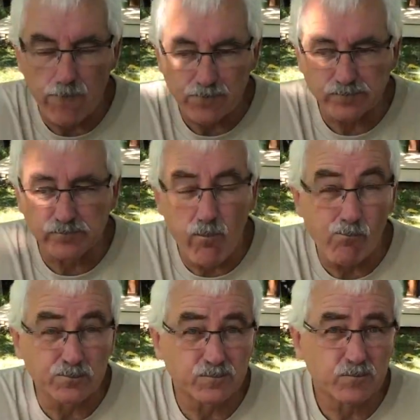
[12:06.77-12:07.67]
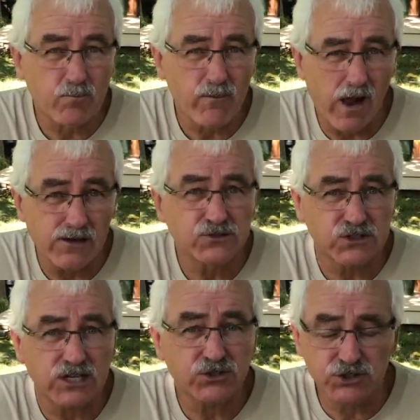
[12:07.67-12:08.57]
it's
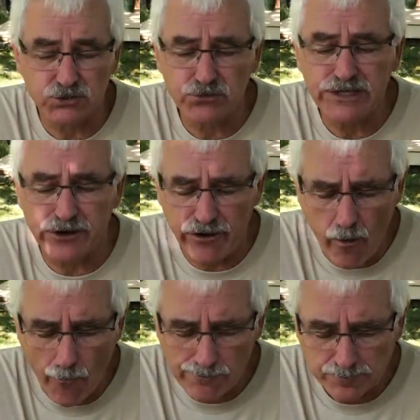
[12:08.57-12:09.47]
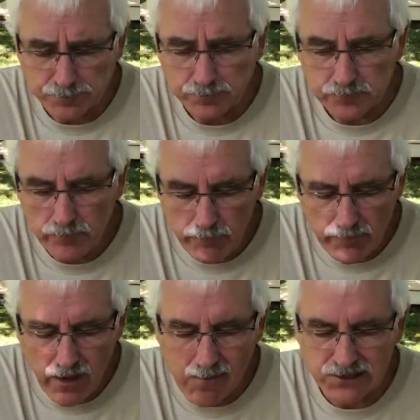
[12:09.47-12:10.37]
actually sweeter.
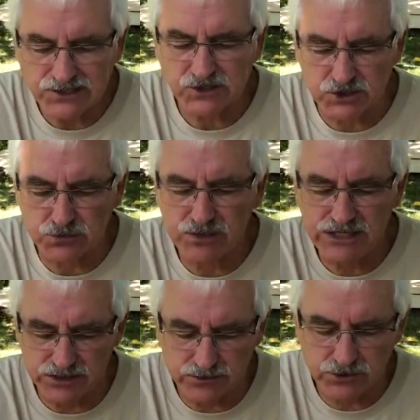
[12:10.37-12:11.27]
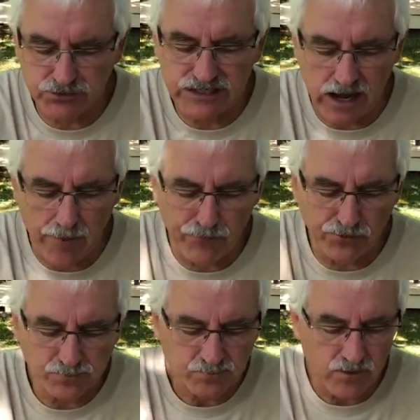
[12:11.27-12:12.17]
It's a sweet
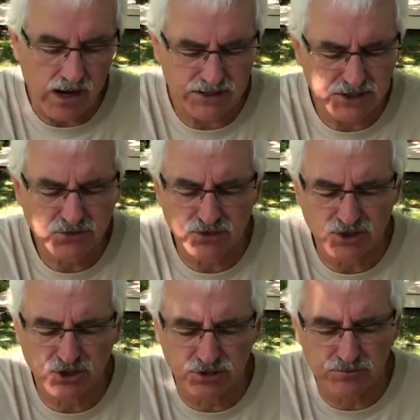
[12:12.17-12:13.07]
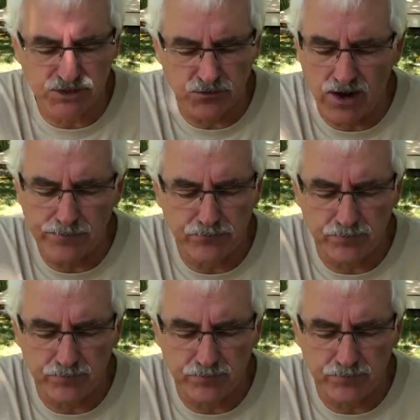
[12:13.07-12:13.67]
apple. And this one shouldn't be ripe